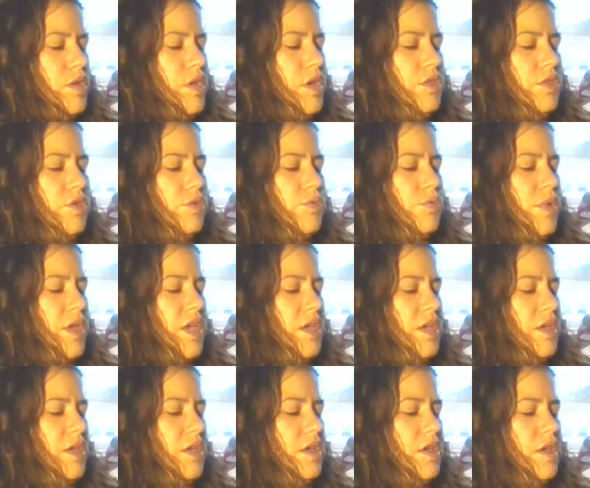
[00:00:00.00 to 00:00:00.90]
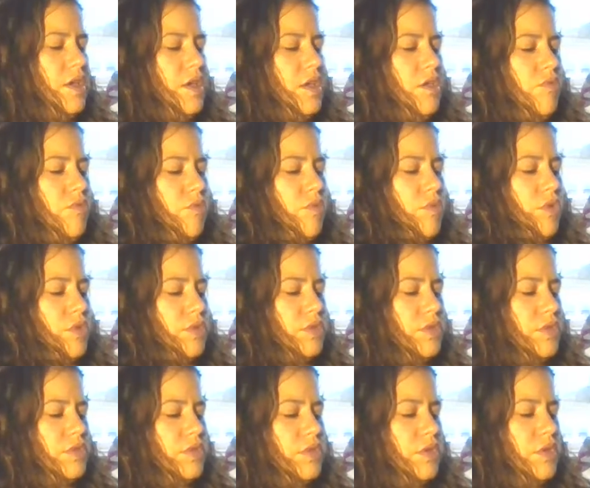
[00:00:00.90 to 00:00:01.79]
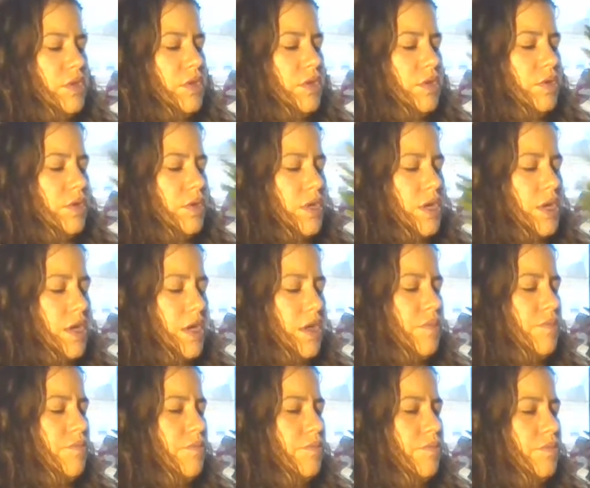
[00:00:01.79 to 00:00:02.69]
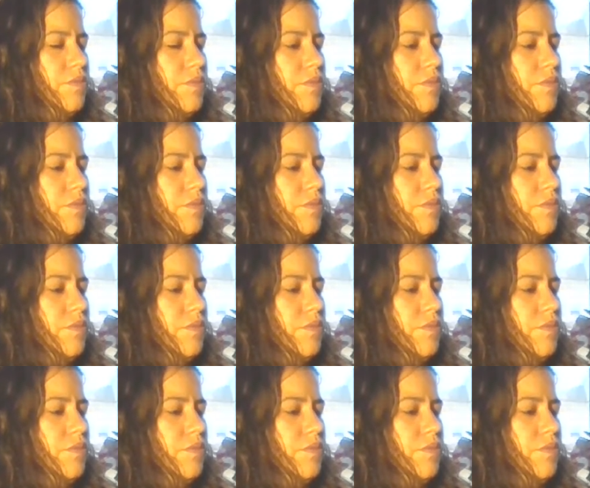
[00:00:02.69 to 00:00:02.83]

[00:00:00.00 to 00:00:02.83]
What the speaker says: Either way it works. Okay.